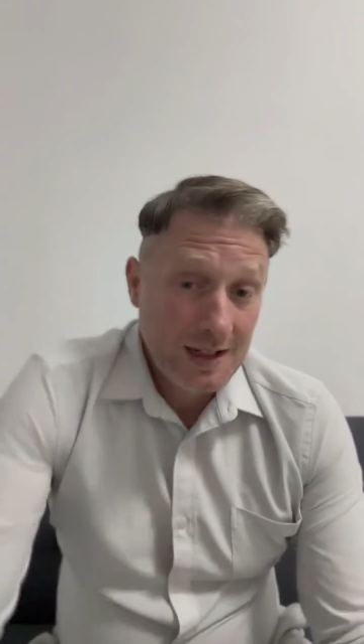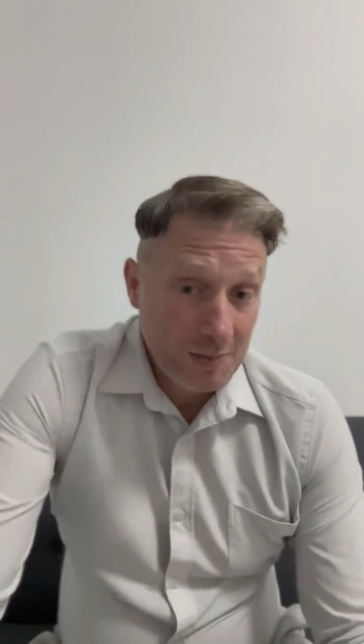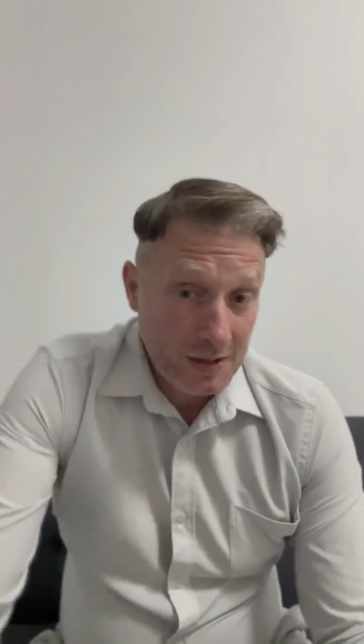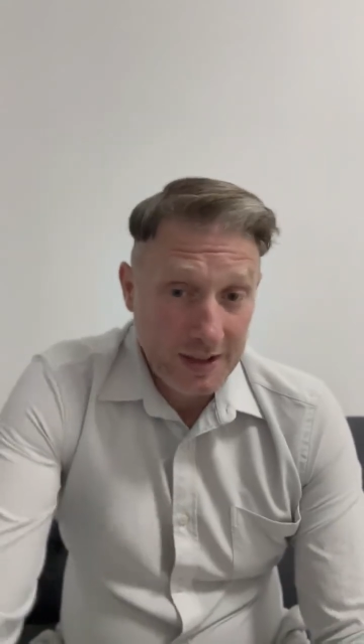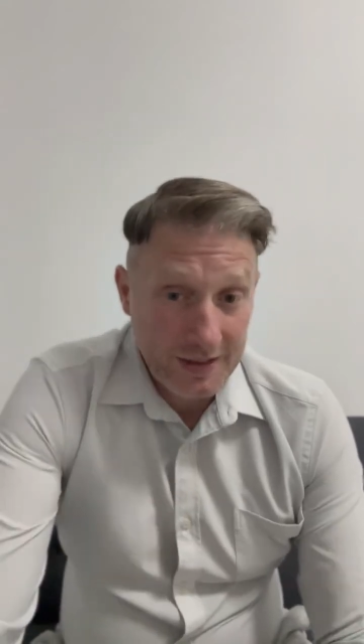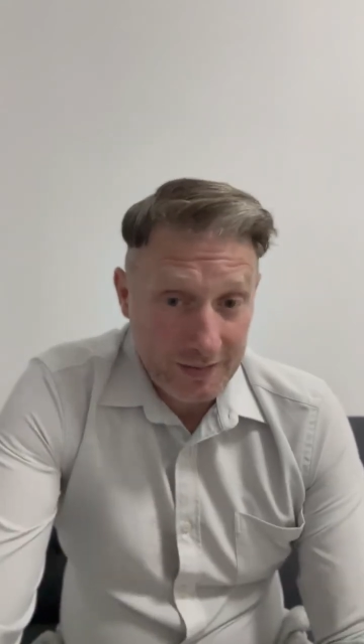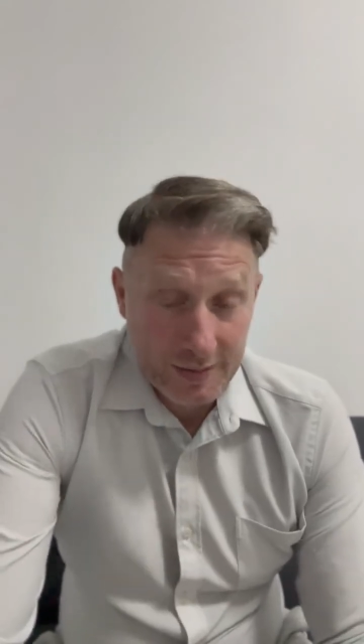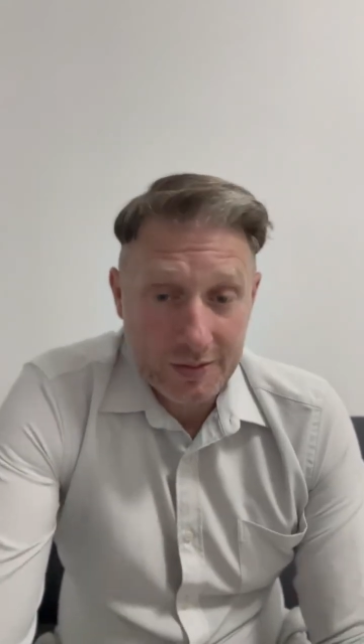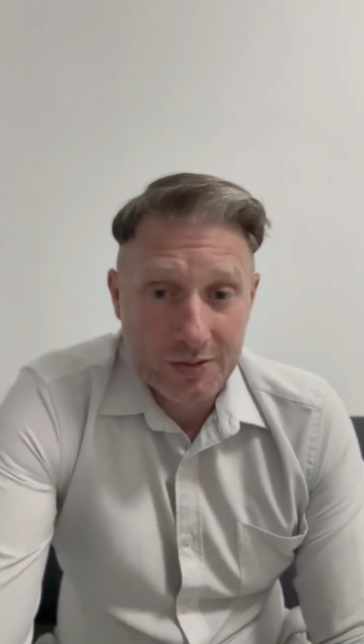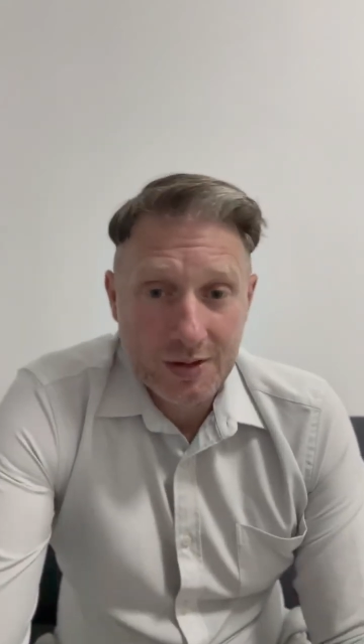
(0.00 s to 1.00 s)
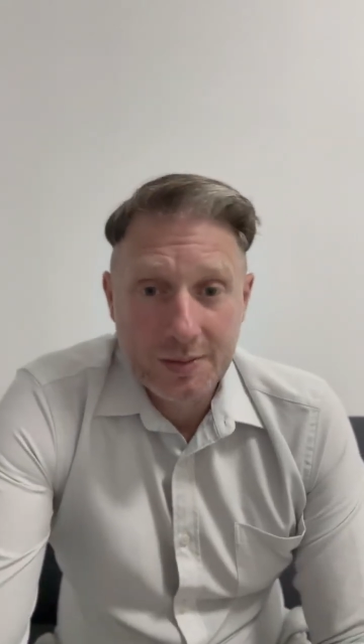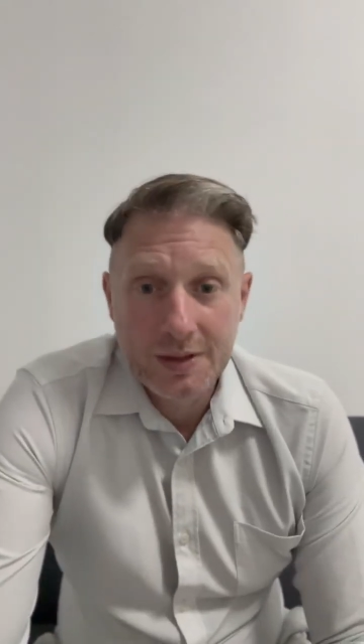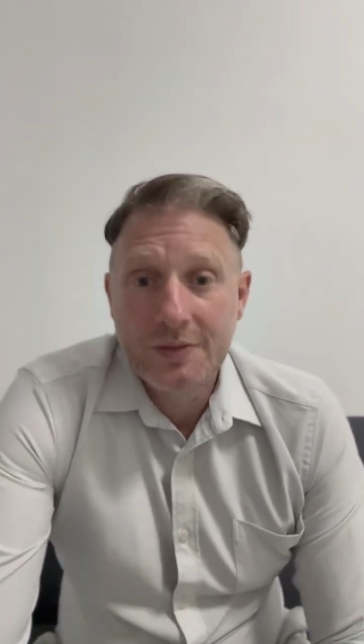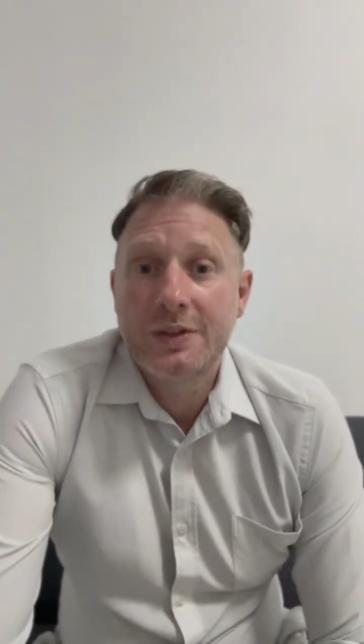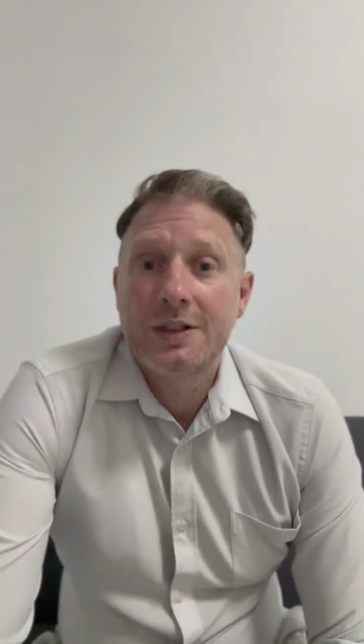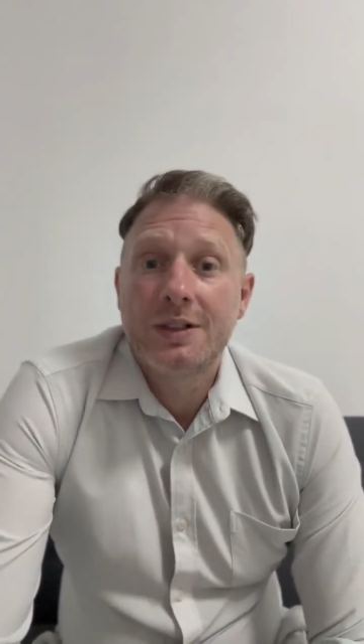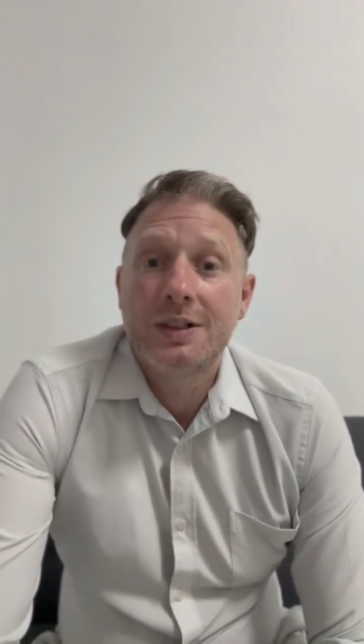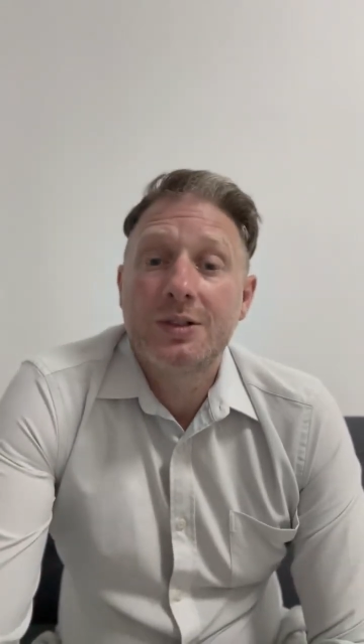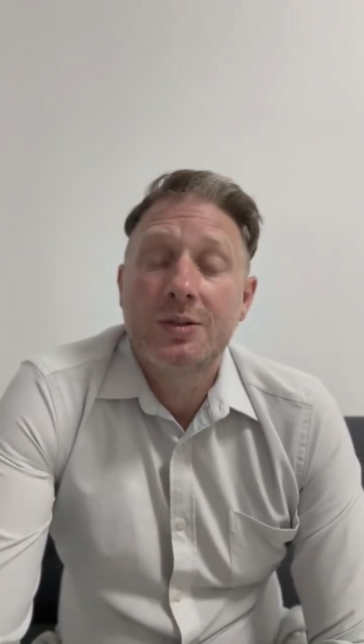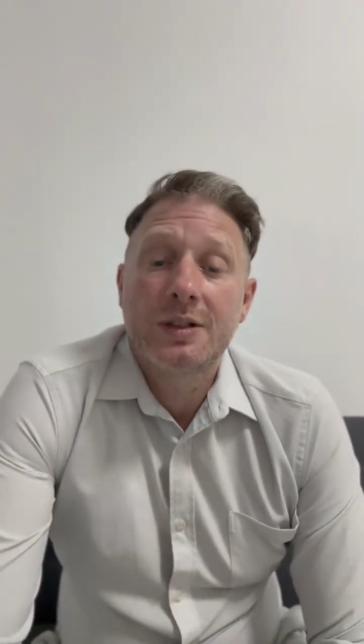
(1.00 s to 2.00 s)
But even before I met Vin
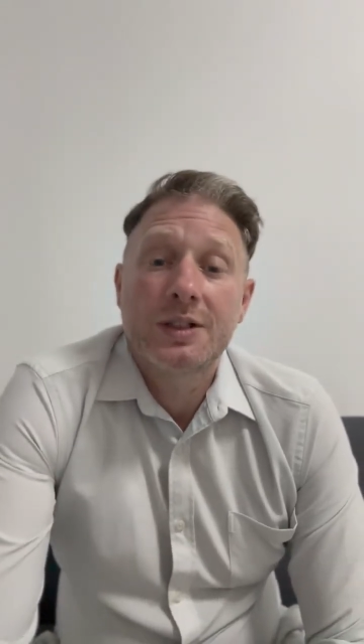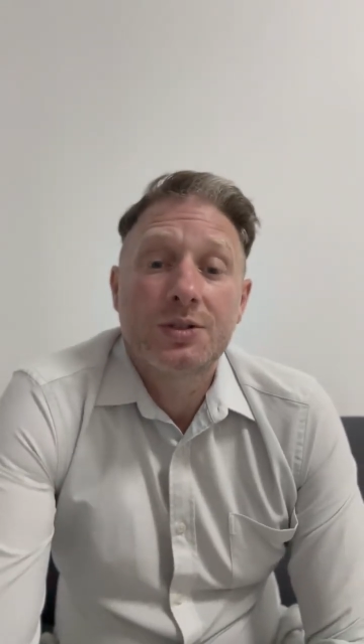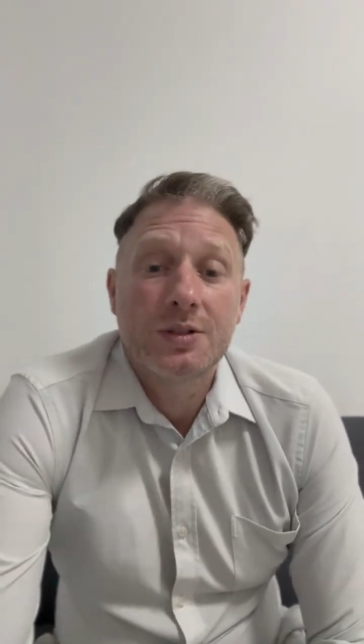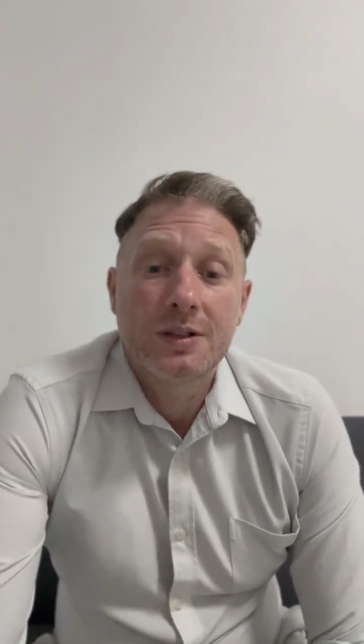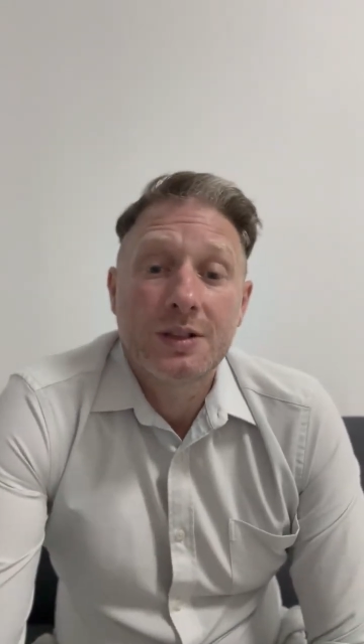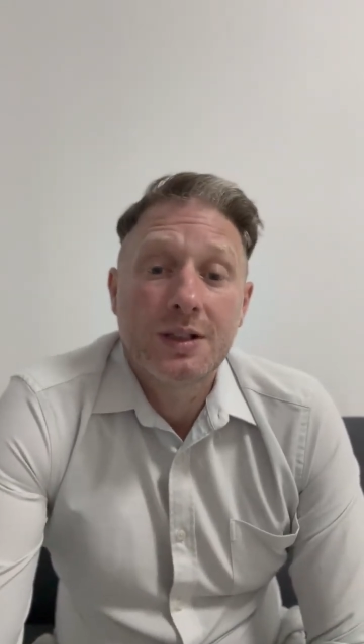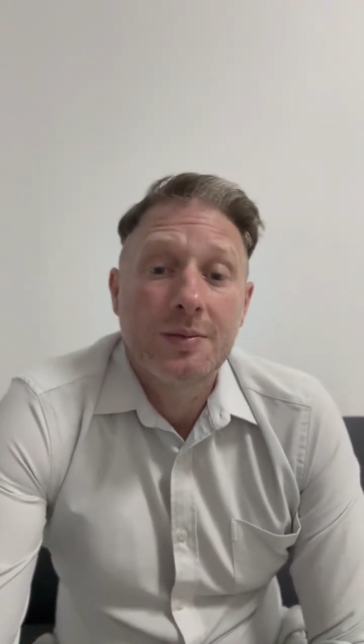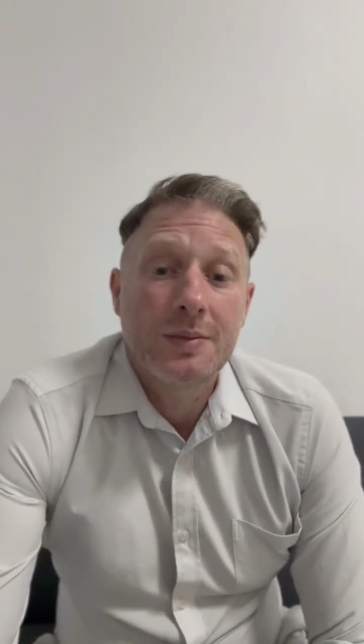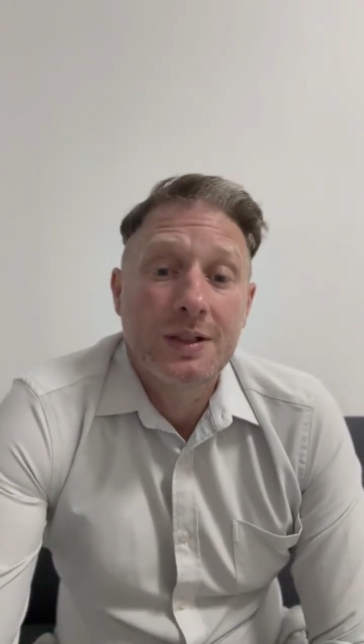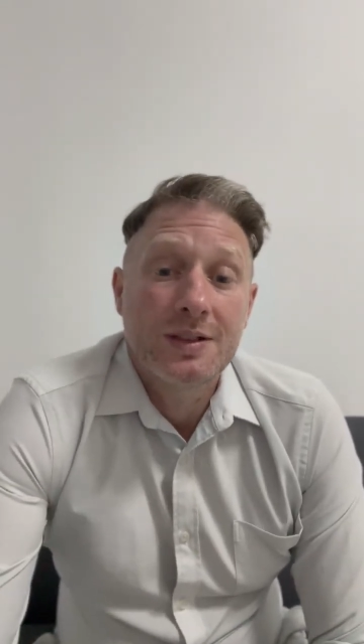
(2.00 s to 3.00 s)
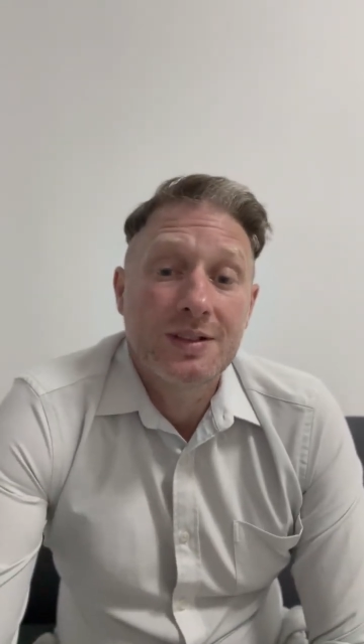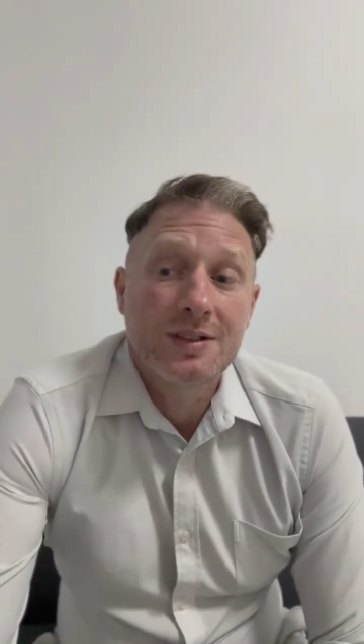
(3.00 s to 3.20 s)
Diesel, actually, I'd met